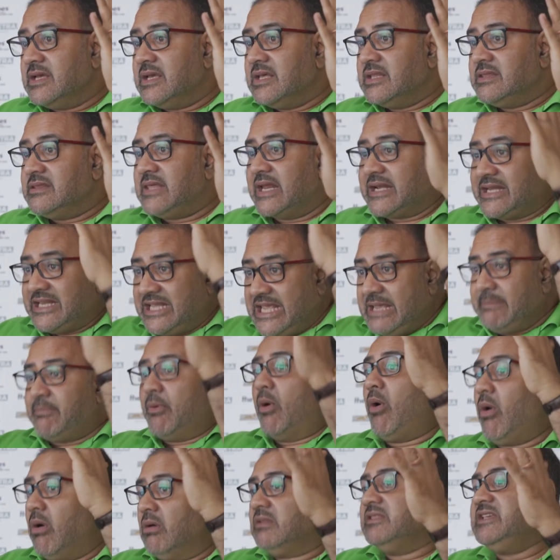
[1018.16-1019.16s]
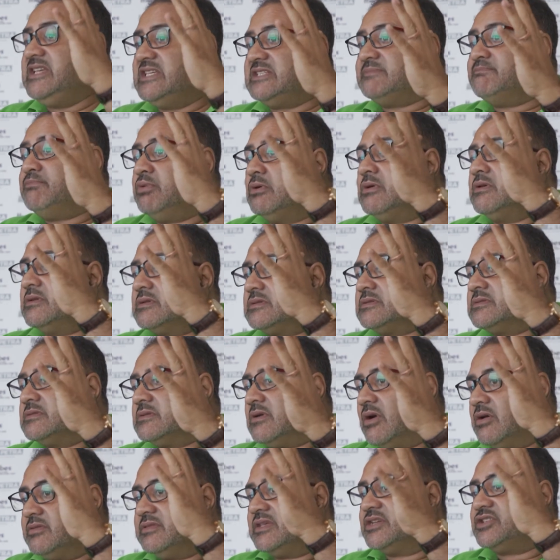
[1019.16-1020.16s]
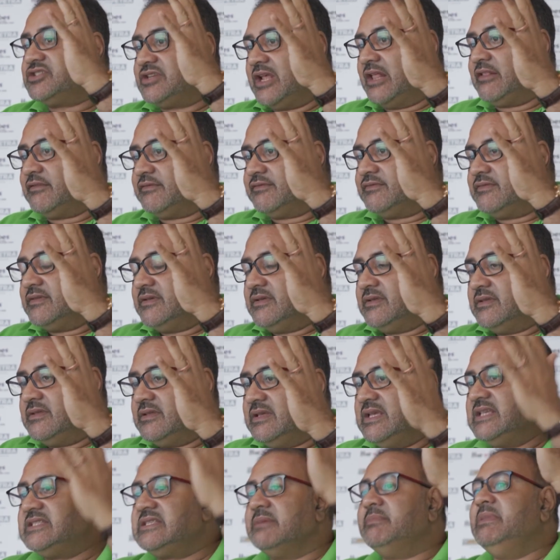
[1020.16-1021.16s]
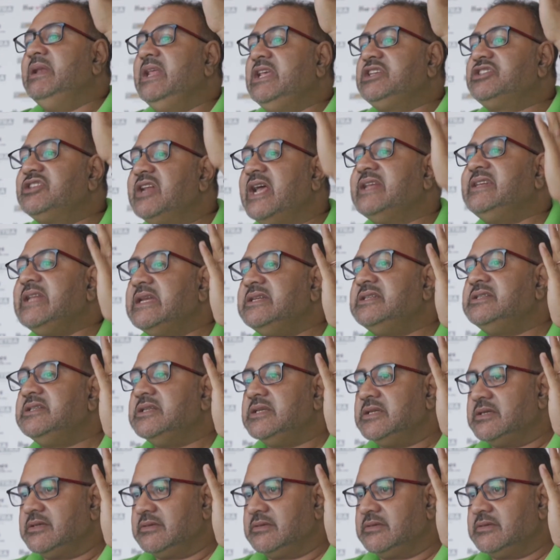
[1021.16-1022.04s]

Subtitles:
that keep all these books on the shelf is the Malaysian identity.